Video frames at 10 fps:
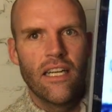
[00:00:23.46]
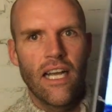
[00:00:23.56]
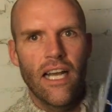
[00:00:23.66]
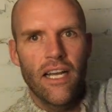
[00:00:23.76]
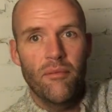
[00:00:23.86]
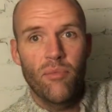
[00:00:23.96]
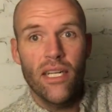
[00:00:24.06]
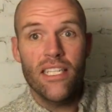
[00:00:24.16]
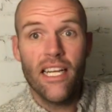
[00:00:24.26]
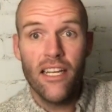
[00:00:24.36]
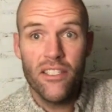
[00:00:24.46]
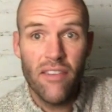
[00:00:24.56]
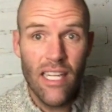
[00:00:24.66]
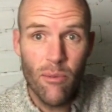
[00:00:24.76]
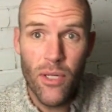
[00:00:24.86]
And pre-sale is
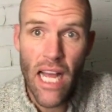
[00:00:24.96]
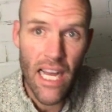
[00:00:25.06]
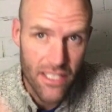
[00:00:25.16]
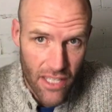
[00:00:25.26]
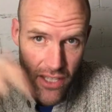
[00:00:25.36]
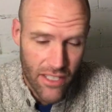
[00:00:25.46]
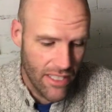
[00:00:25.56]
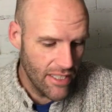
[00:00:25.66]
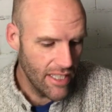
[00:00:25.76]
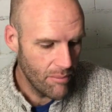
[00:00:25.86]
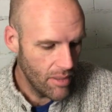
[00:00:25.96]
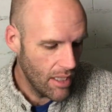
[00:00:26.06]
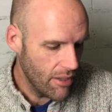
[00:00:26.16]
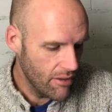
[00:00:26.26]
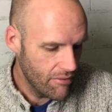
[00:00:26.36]
available now, so click the link
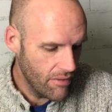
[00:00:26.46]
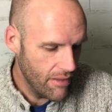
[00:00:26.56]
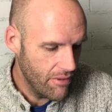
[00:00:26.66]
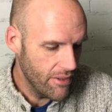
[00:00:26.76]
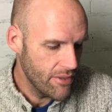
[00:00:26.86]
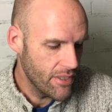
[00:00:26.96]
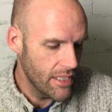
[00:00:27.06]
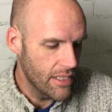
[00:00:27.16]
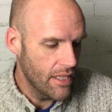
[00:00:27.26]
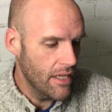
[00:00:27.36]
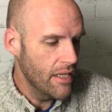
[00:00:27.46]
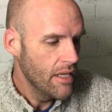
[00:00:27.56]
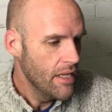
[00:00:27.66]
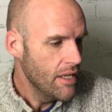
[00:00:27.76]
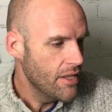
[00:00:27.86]
below if you're interested. The
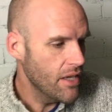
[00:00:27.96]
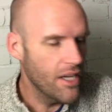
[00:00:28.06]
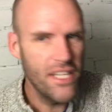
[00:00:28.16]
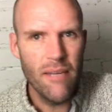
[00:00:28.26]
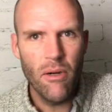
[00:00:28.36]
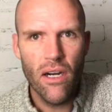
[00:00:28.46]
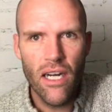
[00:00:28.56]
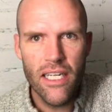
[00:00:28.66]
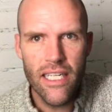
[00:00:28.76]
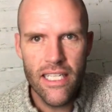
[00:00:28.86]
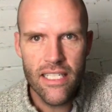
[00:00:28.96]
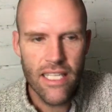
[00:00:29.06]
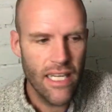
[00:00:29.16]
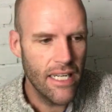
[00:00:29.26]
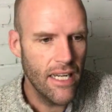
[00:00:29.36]
idea behind it is
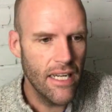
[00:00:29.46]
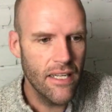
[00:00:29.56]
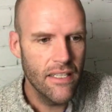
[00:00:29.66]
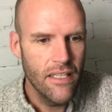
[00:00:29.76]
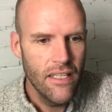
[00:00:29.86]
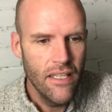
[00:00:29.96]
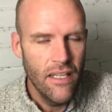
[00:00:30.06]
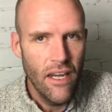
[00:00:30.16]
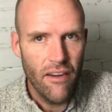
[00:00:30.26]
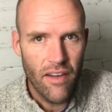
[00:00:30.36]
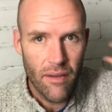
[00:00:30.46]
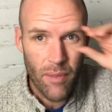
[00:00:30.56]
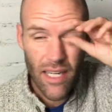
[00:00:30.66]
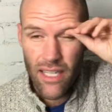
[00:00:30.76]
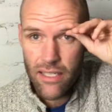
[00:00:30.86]
that I've
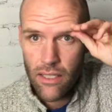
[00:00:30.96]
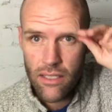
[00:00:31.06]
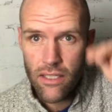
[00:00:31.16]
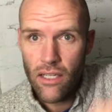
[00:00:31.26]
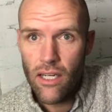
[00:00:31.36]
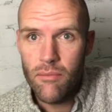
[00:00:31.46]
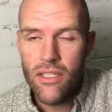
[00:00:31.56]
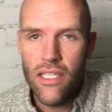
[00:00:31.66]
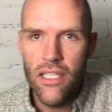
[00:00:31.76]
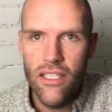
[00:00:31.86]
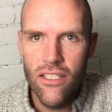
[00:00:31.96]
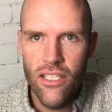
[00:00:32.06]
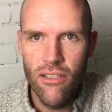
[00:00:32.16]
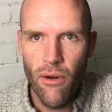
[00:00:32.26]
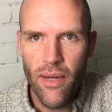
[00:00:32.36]
been asked lots of times to
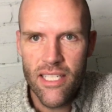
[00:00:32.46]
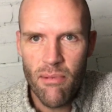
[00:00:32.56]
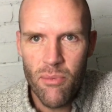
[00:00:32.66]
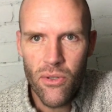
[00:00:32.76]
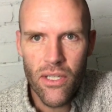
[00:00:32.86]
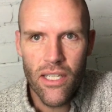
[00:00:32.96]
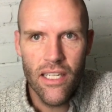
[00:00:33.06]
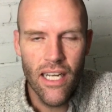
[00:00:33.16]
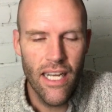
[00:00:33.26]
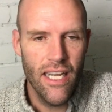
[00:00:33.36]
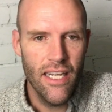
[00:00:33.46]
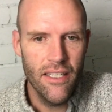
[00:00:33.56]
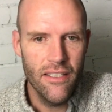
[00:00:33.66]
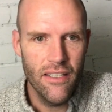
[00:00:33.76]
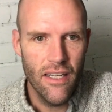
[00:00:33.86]
do a recipe book,
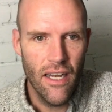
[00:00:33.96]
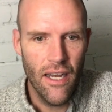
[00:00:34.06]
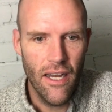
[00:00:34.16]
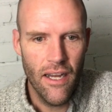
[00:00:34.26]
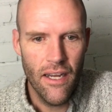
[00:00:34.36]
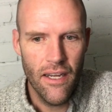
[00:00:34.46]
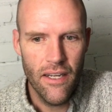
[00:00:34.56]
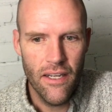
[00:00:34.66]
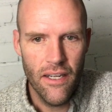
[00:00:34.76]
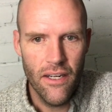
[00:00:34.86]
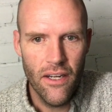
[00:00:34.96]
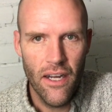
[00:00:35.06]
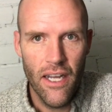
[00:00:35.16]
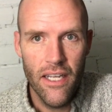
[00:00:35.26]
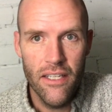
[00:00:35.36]
and
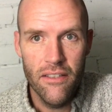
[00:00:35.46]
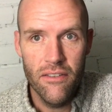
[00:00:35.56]
I